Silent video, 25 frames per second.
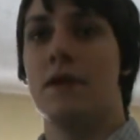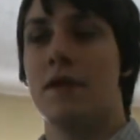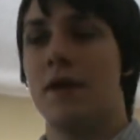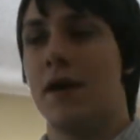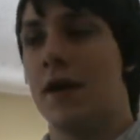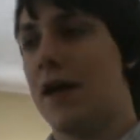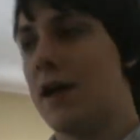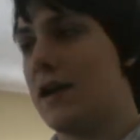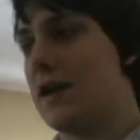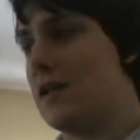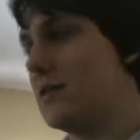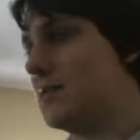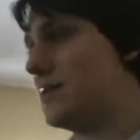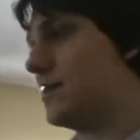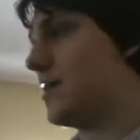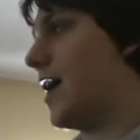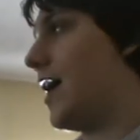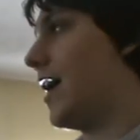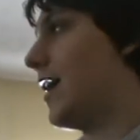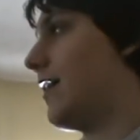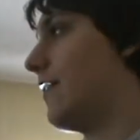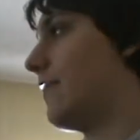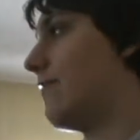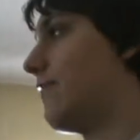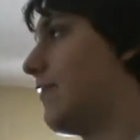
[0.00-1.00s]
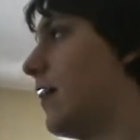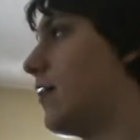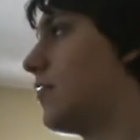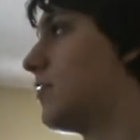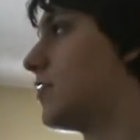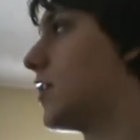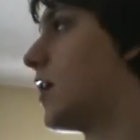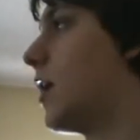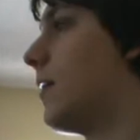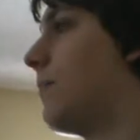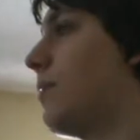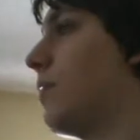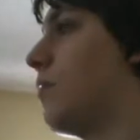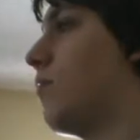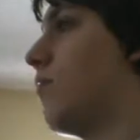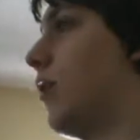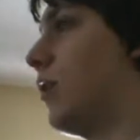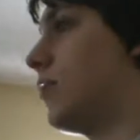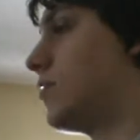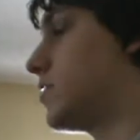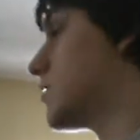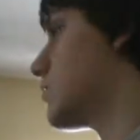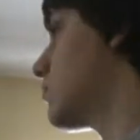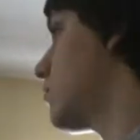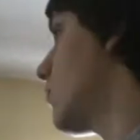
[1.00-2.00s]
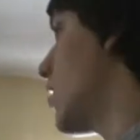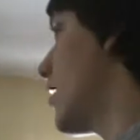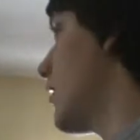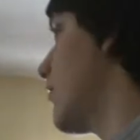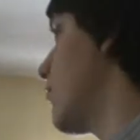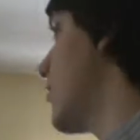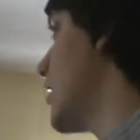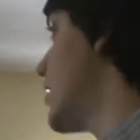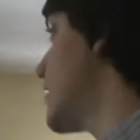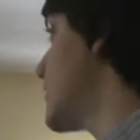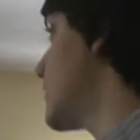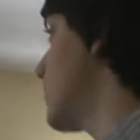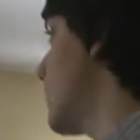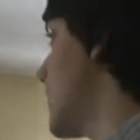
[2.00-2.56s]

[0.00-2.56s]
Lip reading: And inside I found a couple quotes, one of which